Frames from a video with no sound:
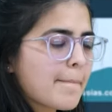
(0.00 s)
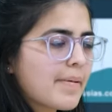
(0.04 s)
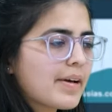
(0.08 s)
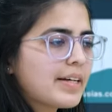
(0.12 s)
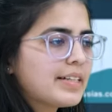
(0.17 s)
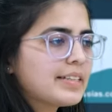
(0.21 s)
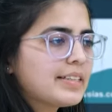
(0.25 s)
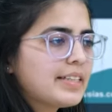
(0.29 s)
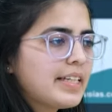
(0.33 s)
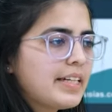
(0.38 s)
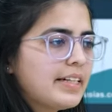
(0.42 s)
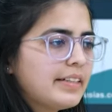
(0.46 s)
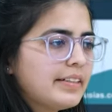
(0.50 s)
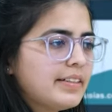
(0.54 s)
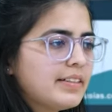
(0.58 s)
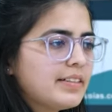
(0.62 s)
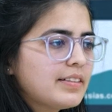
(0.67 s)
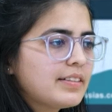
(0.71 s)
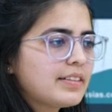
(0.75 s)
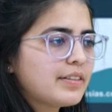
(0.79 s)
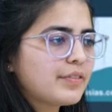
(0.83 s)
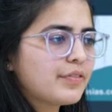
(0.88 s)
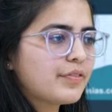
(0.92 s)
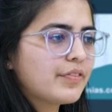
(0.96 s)
Sir, it is
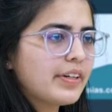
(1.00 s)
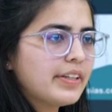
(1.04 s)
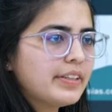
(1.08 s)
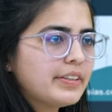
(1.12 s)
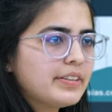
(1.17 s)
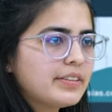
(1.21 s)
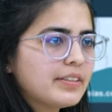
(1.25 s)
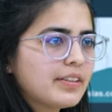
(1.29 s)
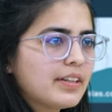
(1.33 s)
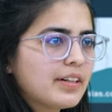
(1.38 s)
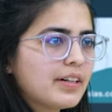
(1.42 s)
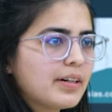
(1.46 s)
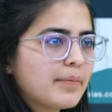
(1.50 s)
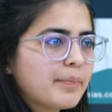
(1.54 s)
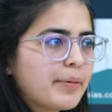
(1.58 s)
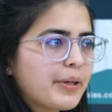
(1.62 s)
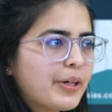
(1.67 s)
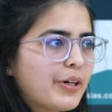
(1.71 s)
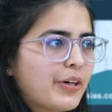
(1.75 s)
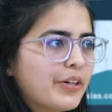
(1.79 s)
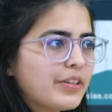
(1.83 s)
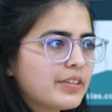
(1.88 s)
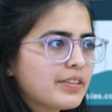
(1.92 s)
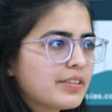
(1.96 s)
different
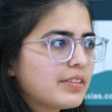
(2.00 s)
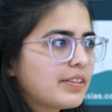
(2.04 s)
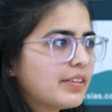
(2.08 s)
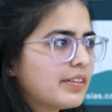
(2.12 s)
because,